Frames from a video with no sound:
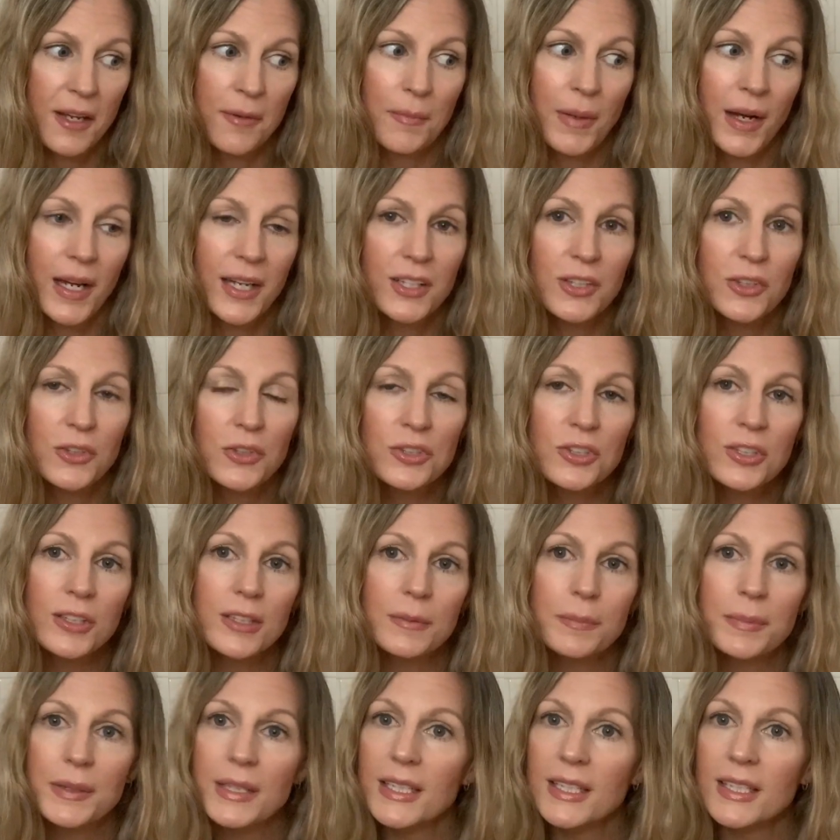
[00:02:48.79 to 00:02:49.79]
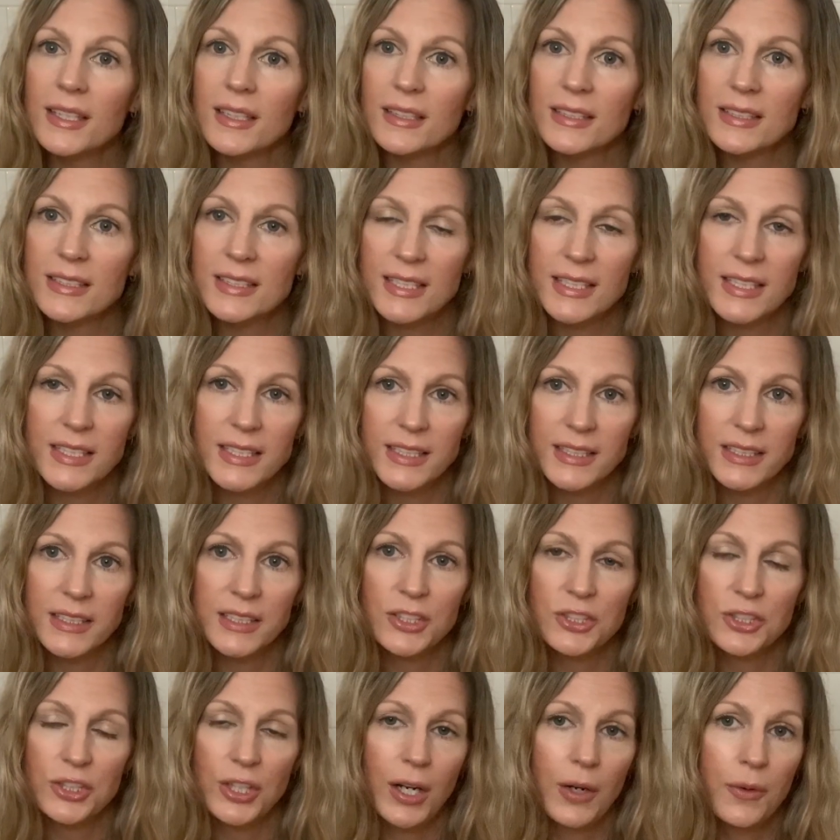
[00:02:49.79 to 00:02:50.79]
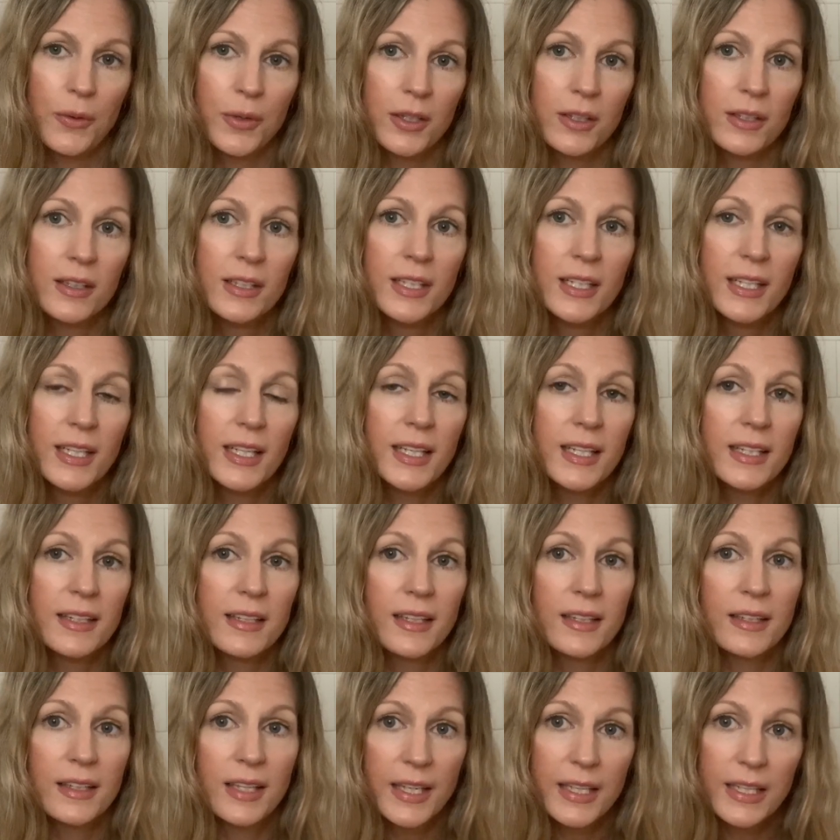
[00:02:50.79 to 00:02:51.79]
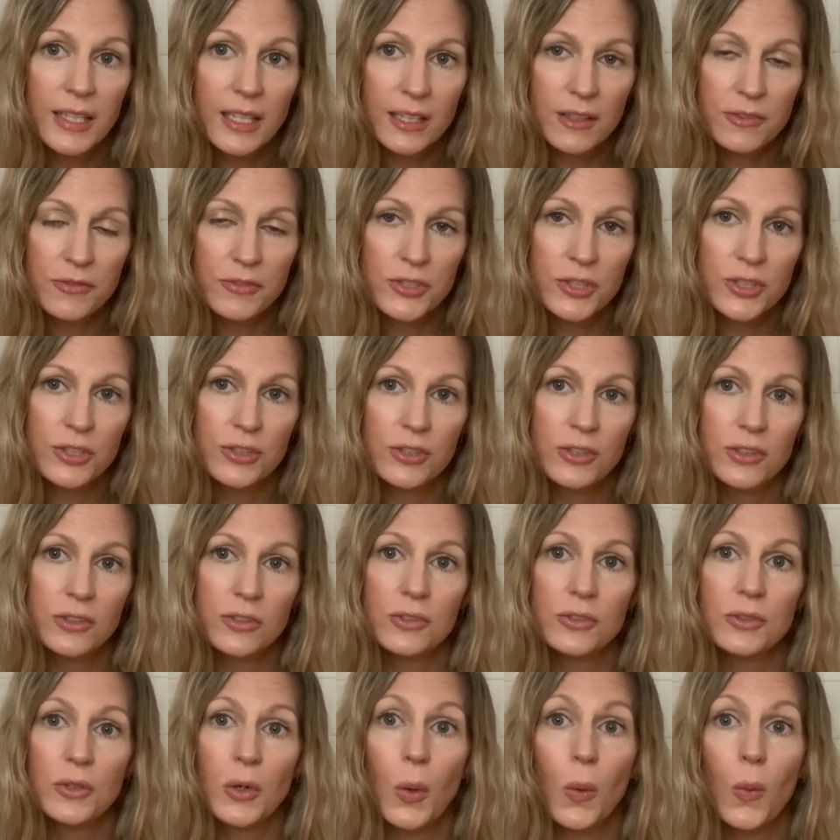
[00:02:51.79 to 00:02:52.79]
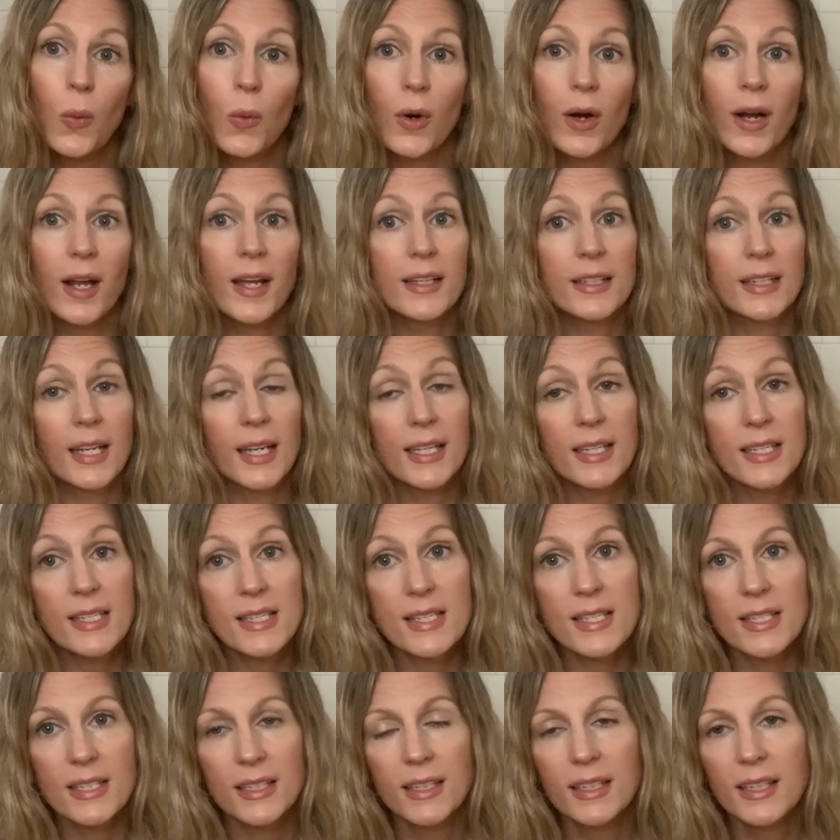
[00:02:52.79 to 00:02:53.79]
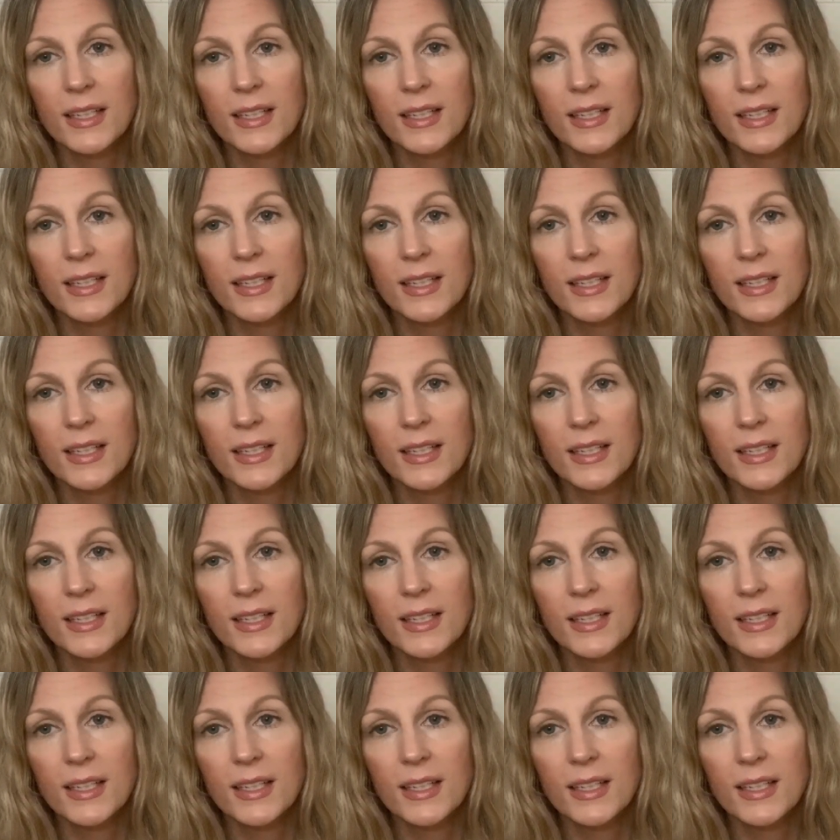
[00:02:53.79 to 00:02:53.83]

I usually plan on taking a shower in the late afternoon or at night.